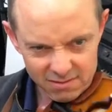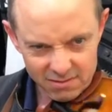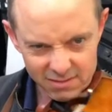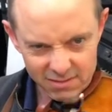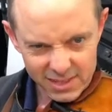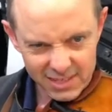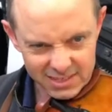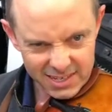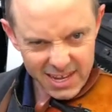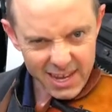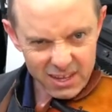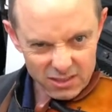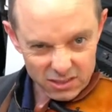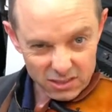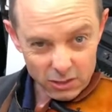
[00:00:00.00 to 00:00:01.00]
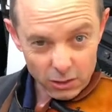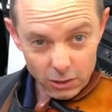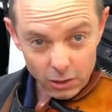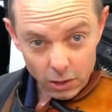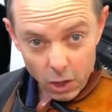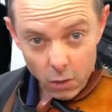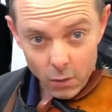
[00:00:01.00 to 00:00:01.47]
That sounds
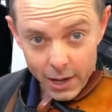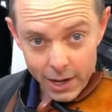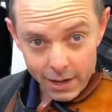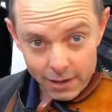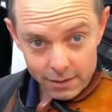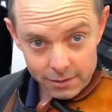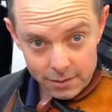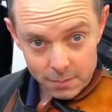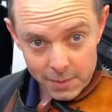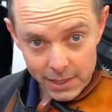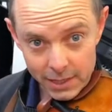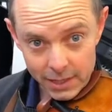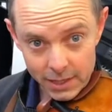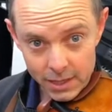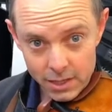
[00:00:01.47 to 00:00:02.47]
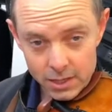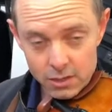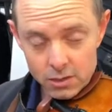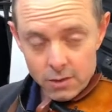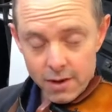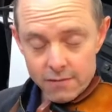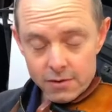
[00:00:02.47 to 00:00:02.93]
lower to me.
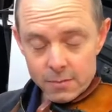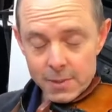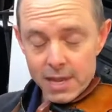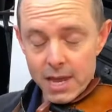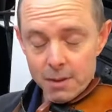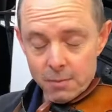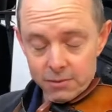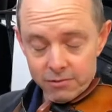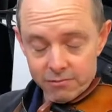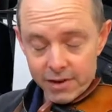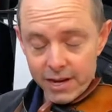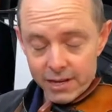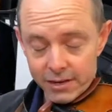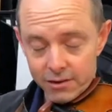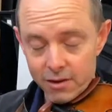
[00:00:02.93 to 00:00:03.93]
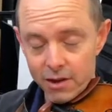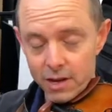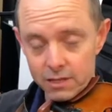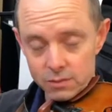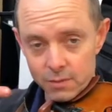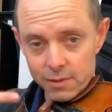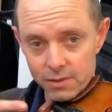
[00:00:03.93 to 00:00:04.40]
You have to be able to
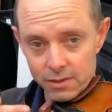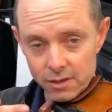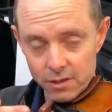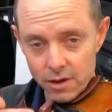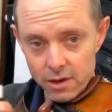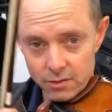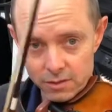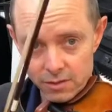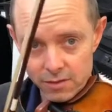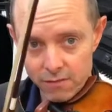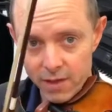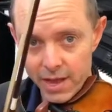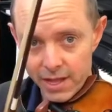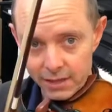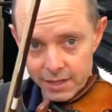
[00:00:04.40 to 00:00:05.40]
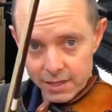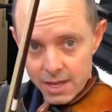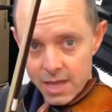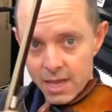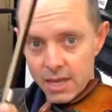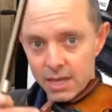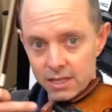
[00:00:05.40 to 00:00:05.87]
recognise whether the note on the violin
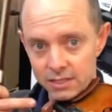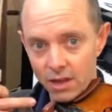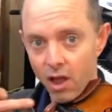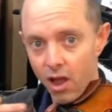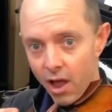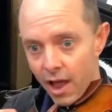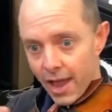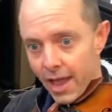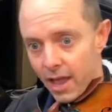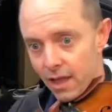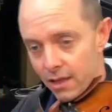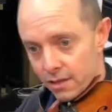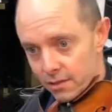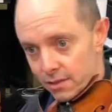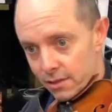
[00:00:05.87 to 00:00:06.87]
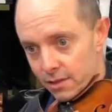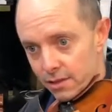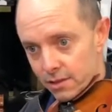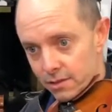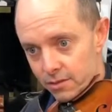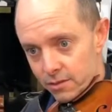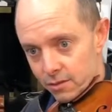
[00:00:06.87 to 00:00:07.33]
is higher
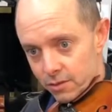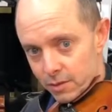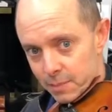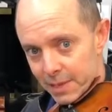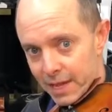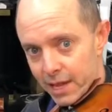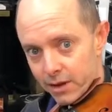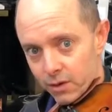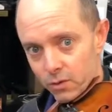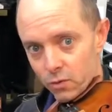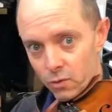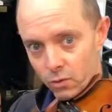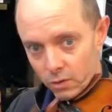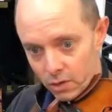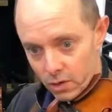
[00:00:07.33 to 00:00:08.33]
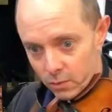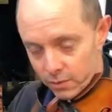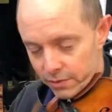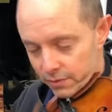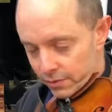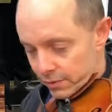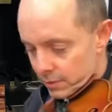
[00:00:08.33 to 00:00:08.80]
than on the piano or lower
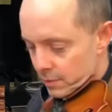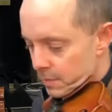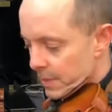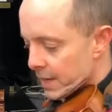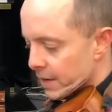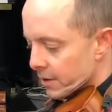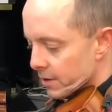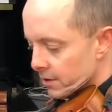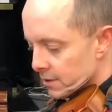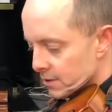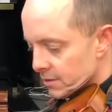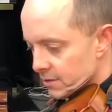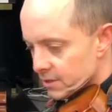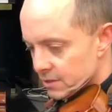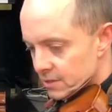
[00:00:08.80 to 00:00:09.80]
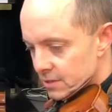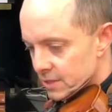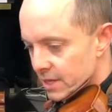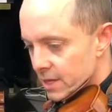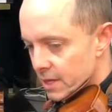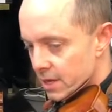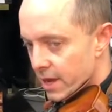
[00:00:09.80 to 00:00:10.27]
than on the piano. This is
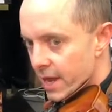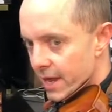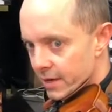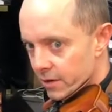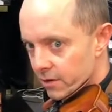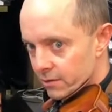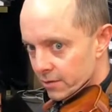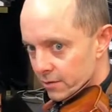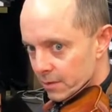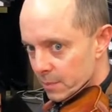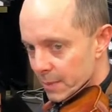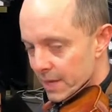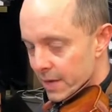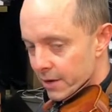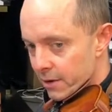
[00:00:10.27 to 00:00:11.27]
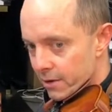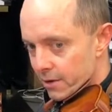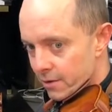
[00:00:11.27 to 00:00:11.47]
the A note on the piano.